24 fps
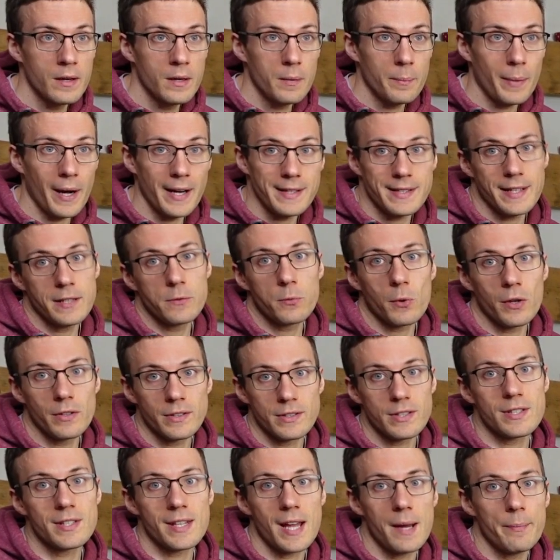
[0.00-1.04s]
but I did
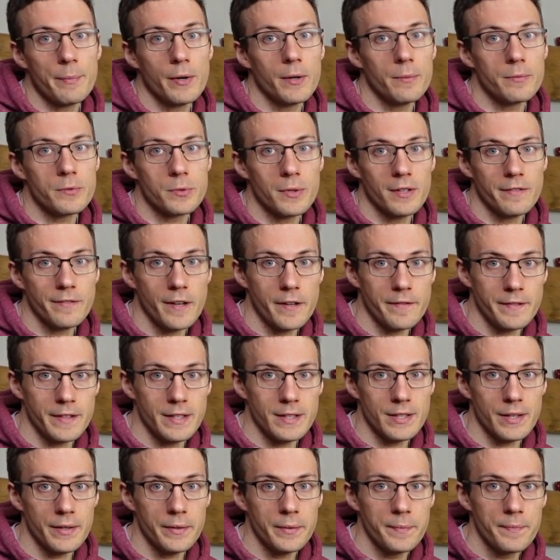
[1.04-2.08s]
want to step up to a
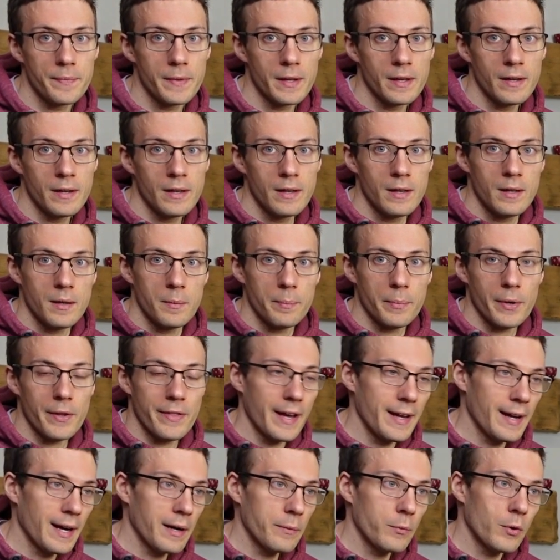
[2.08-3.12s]
52. But
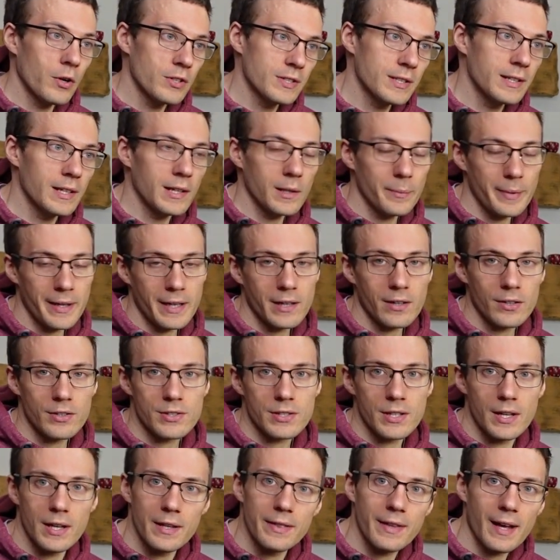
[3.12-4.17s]
then I was a little bit
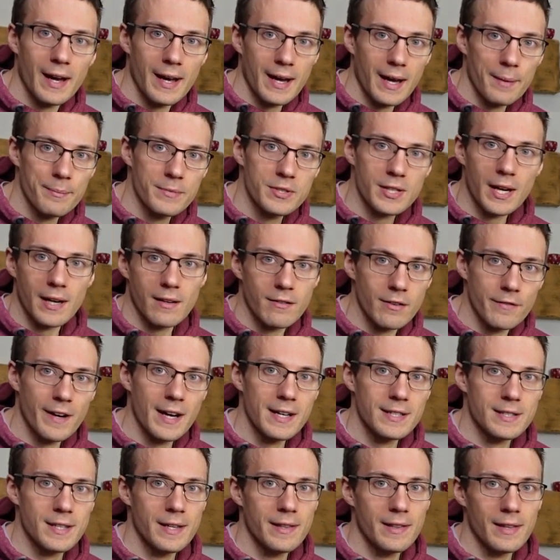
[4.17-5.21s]
concerned that I am
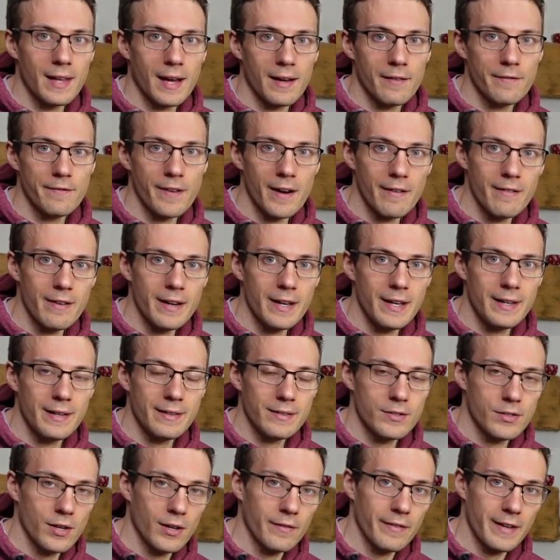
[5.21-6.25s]
sacrificing that very
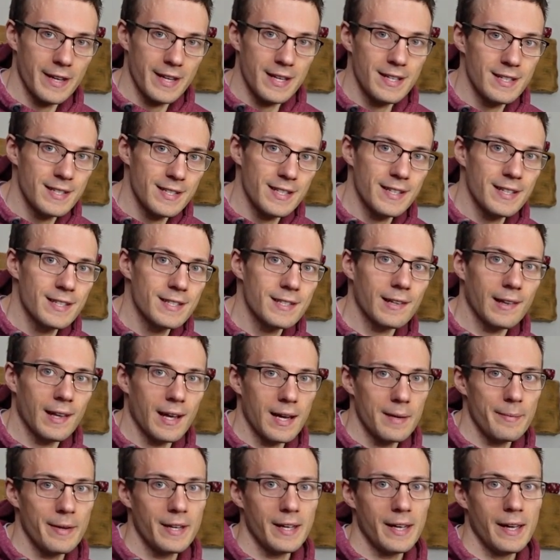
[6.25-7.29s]
sort of easiest
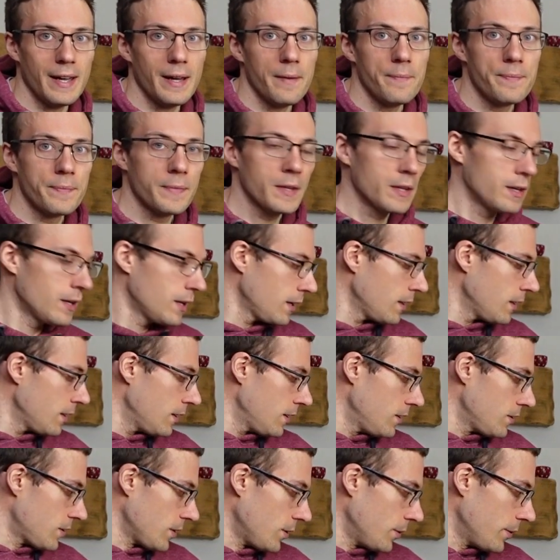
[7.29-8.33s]
climbing gear.
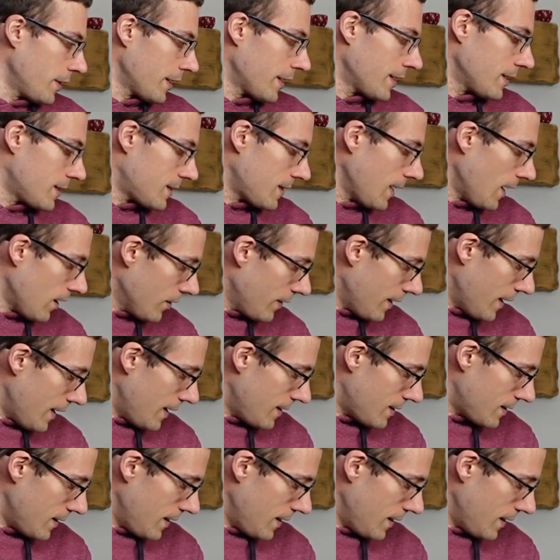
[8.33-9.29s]
So the cassette on this